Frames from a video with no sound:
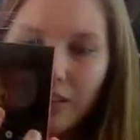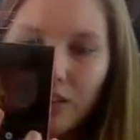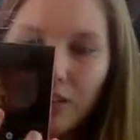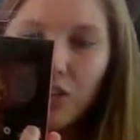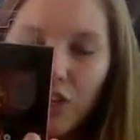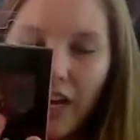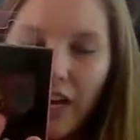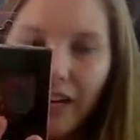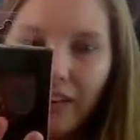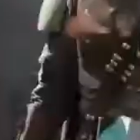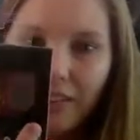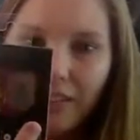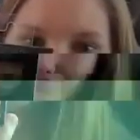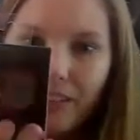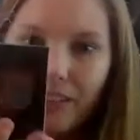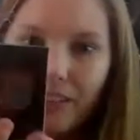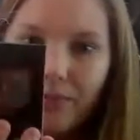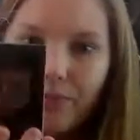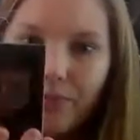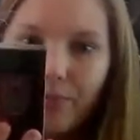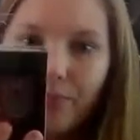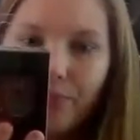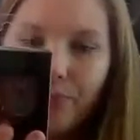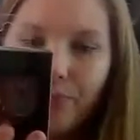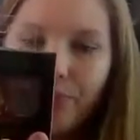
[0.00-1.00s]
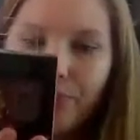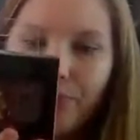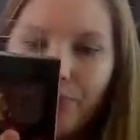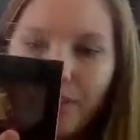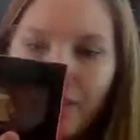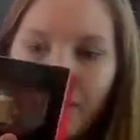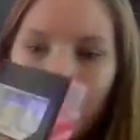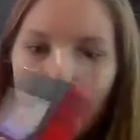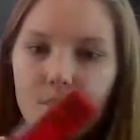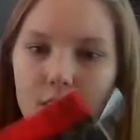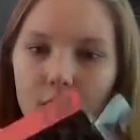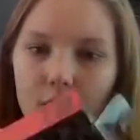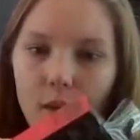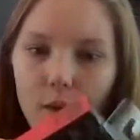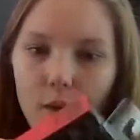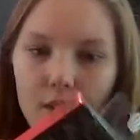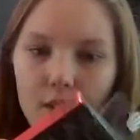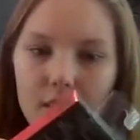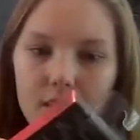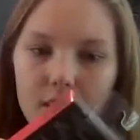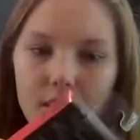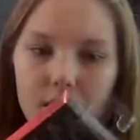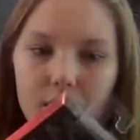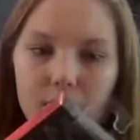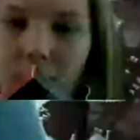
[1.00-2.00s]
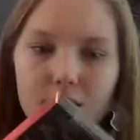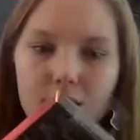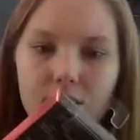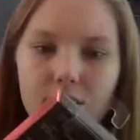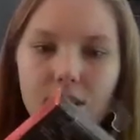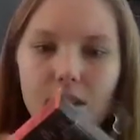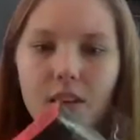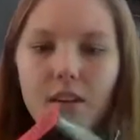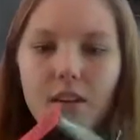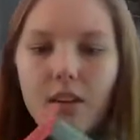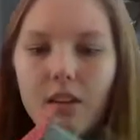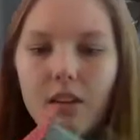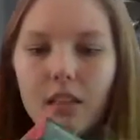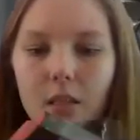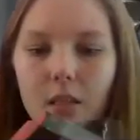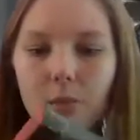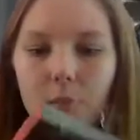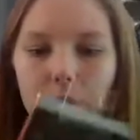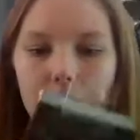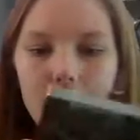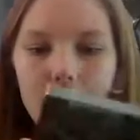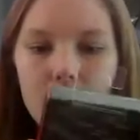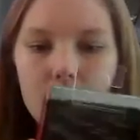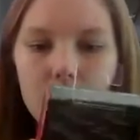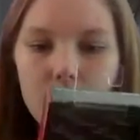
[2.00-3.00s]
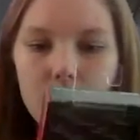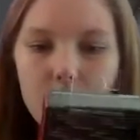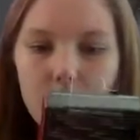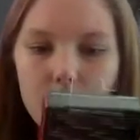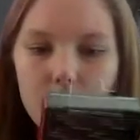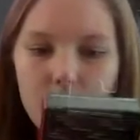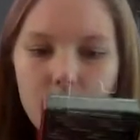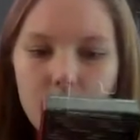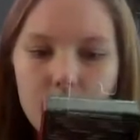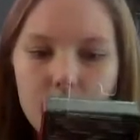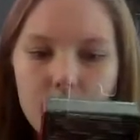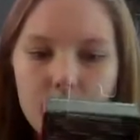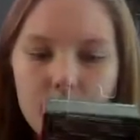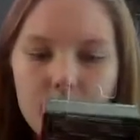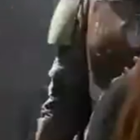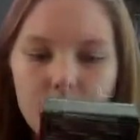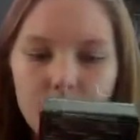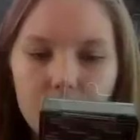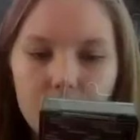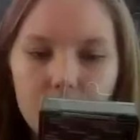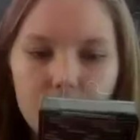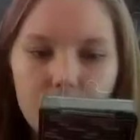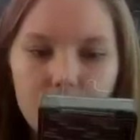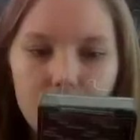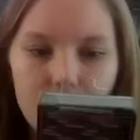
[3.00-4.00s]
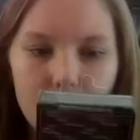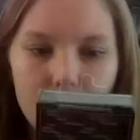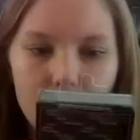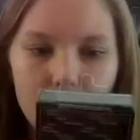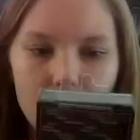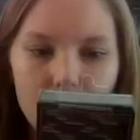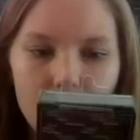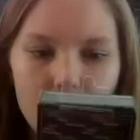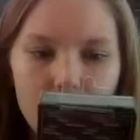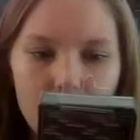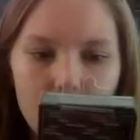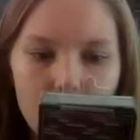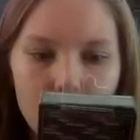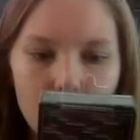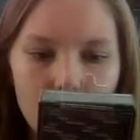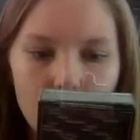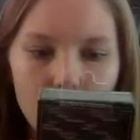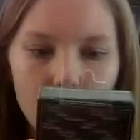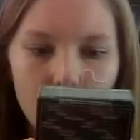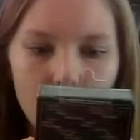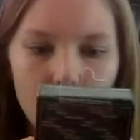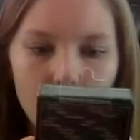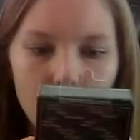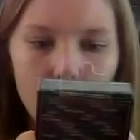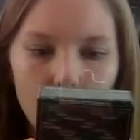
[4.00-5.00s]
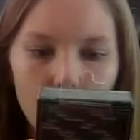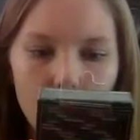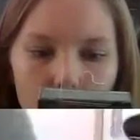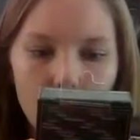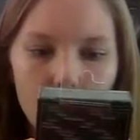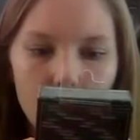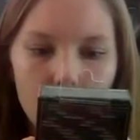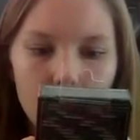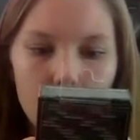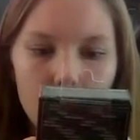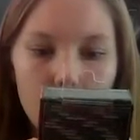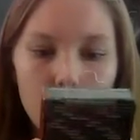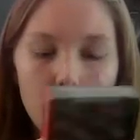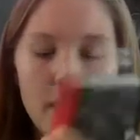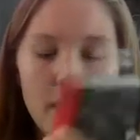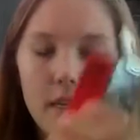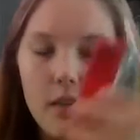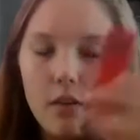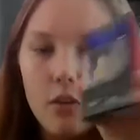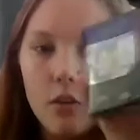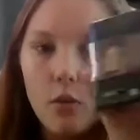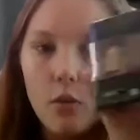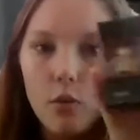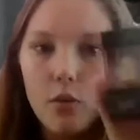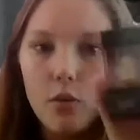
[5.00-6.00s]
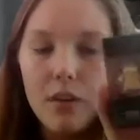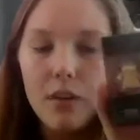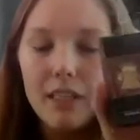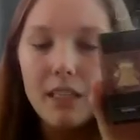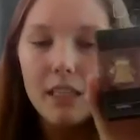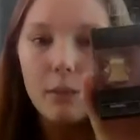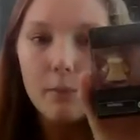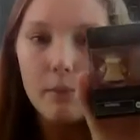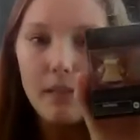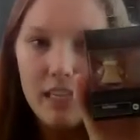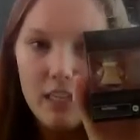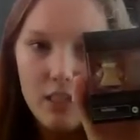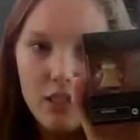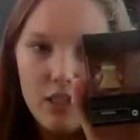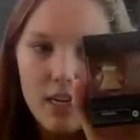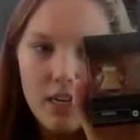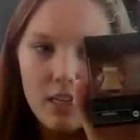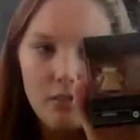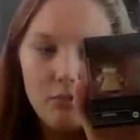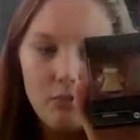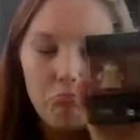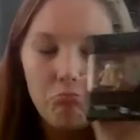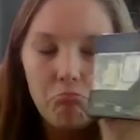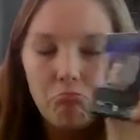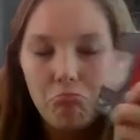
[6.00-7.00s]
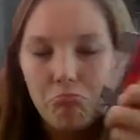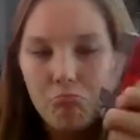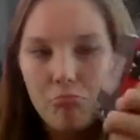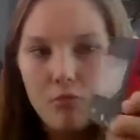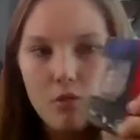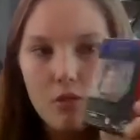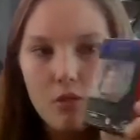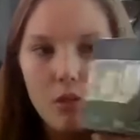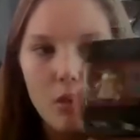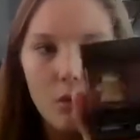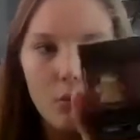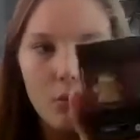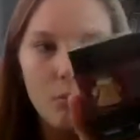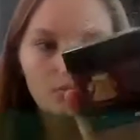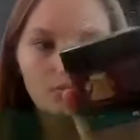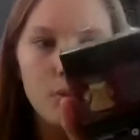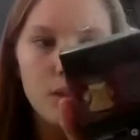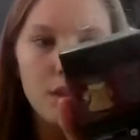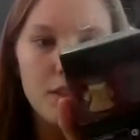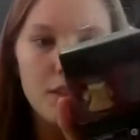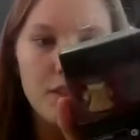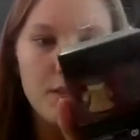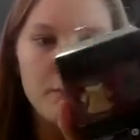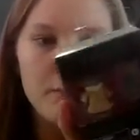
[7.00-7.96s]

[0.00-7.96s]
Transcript: child. So this is the Black Series, and it says it's called the Mandalorian, the Black Child. So pretty